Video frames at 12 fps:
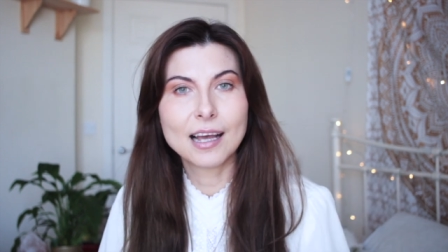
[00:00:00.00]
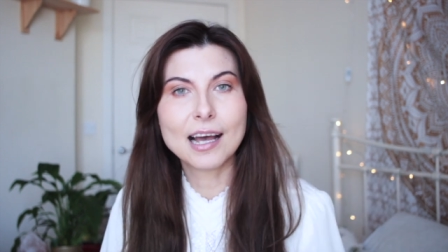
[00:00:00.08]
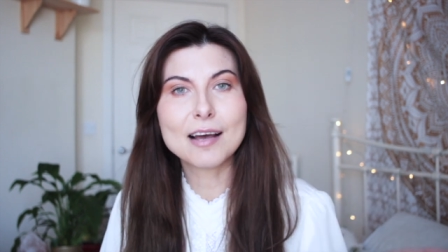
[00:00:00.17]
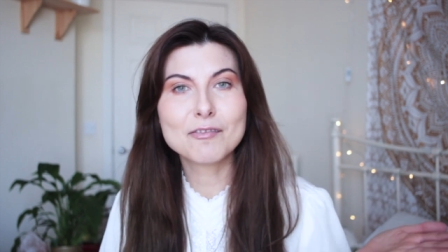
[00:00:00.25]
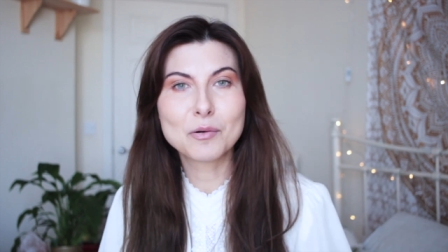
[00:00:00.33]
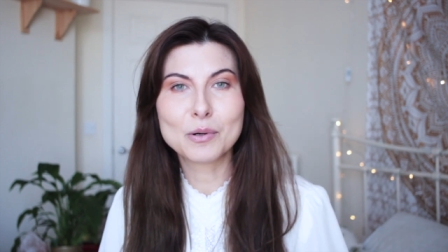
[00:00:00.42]

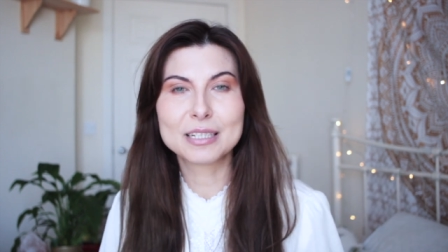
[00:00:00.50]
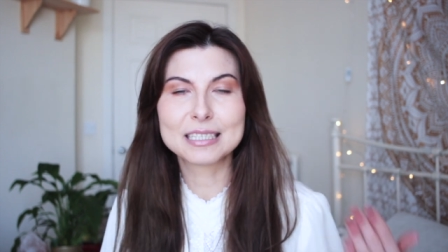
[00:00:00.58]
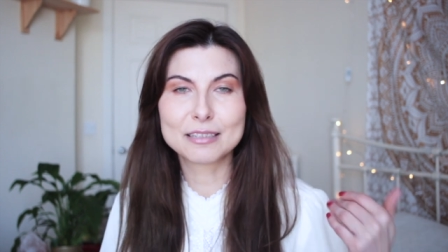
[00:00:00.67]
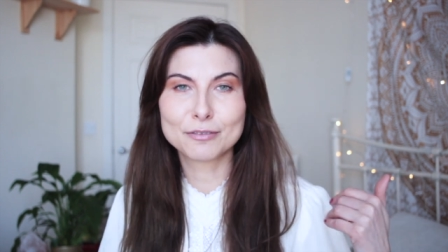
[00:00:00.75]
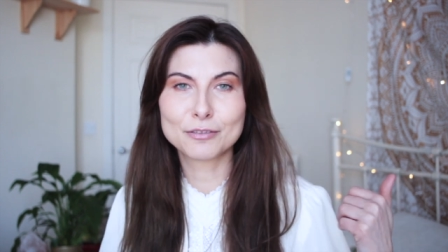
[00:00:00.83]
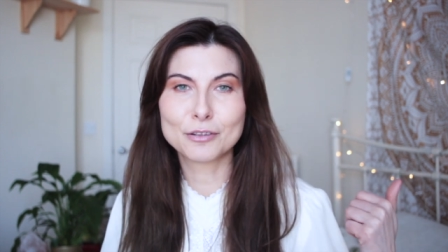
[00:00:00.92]
Have a
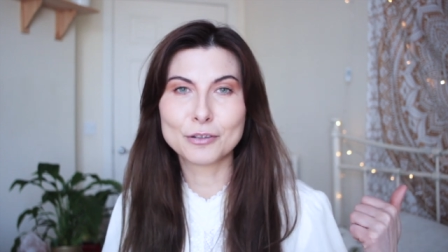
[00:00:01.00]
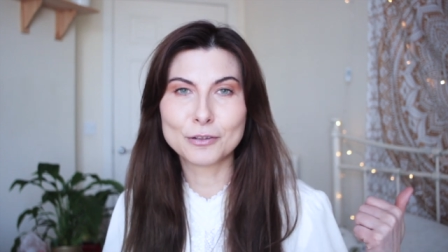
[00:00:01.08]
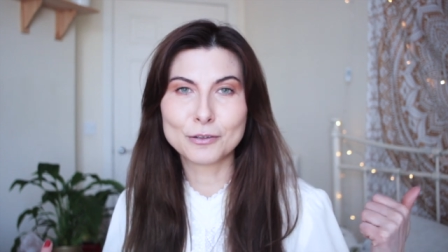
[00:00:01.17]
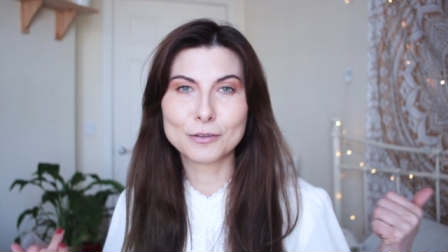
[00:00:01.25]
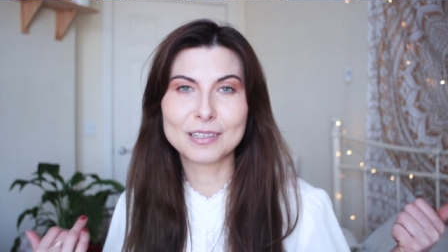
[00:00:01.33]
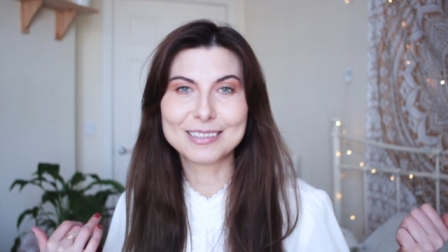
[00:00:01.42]

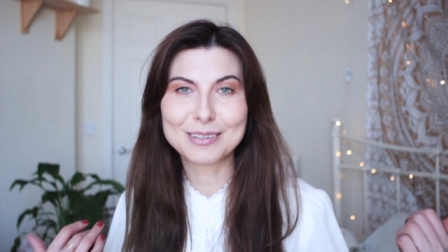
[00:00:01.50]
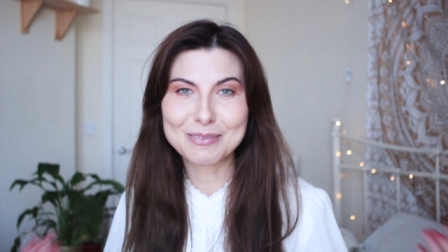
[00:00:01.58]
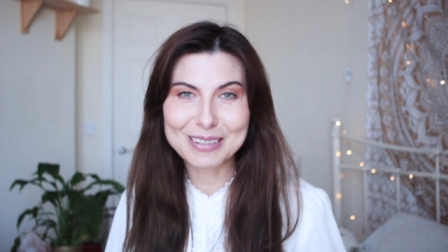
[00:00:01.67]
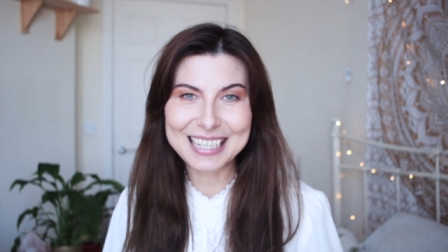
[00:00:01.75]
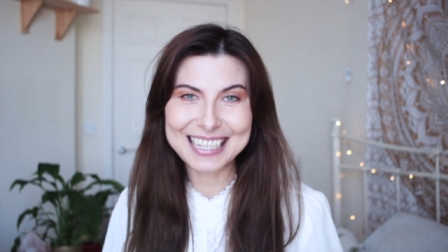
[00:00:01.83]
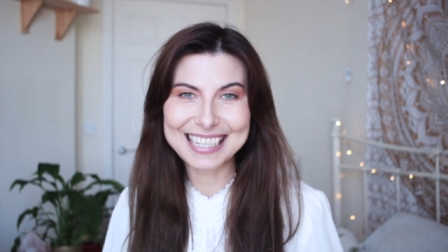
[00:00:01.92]
wonderful
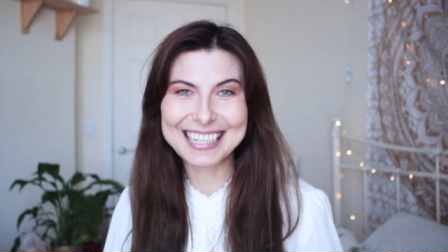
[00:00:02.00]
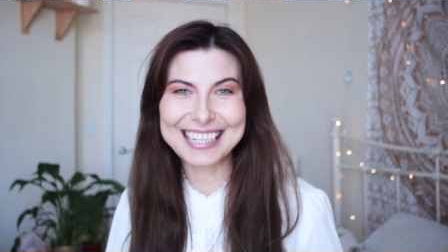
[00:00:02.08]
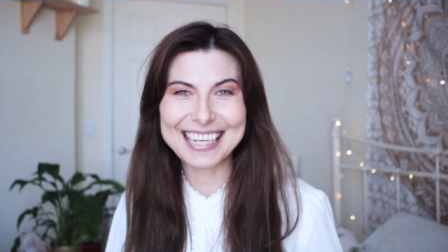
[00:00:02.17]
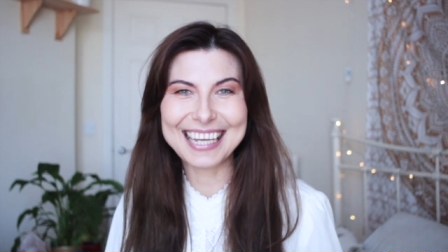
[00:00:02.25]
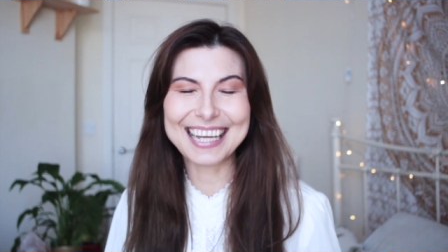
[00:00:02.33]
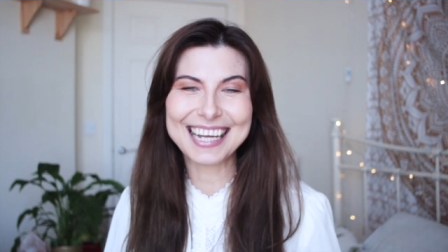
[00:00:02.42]

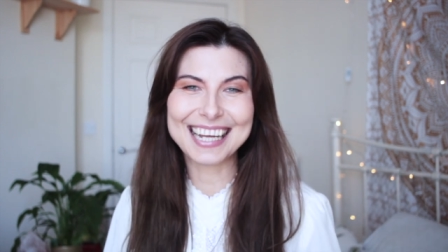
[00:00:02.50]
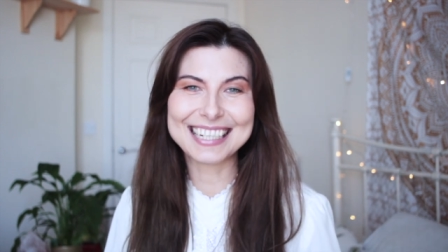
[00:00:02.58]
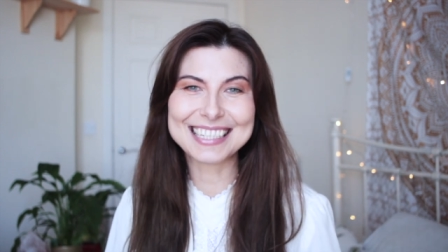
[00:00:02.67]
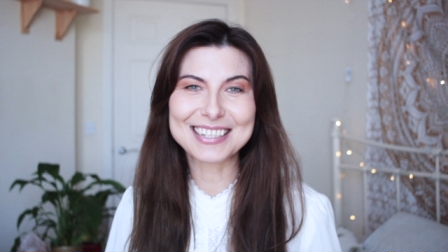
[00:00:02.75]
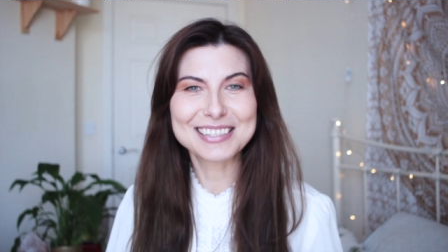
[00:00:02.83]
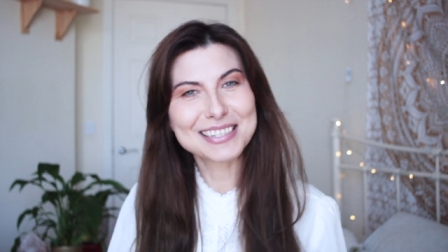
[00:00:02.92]
week,
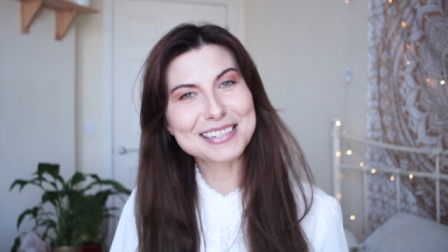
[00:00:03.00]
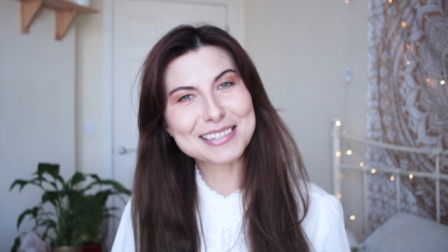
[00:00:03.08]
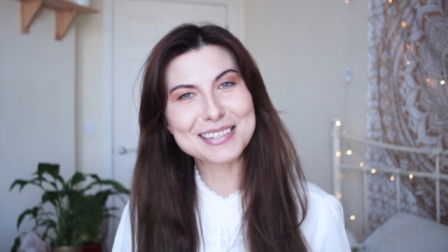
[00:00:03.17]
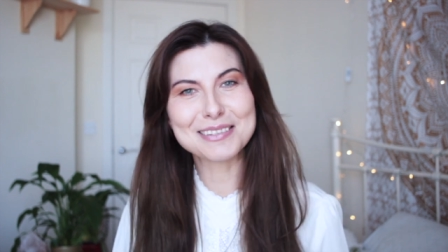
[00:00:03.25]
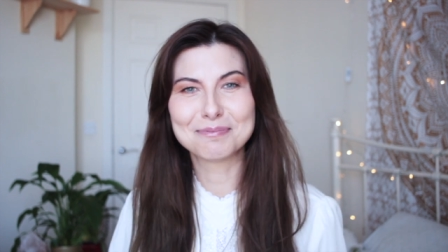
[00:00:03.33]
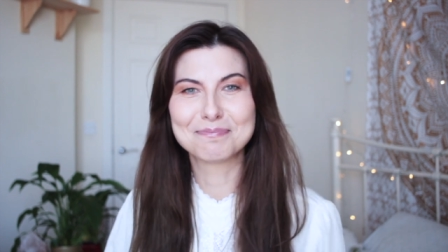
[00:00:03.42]
and I'll see you
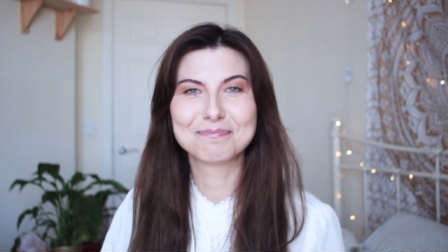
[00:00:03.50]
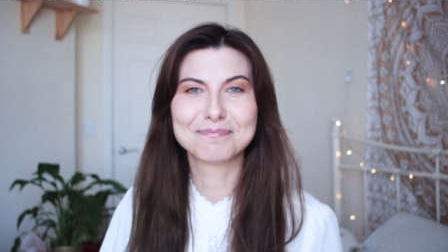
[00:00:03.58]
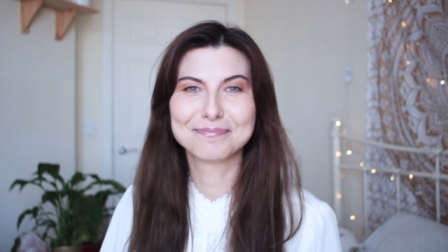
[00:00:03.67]
soon.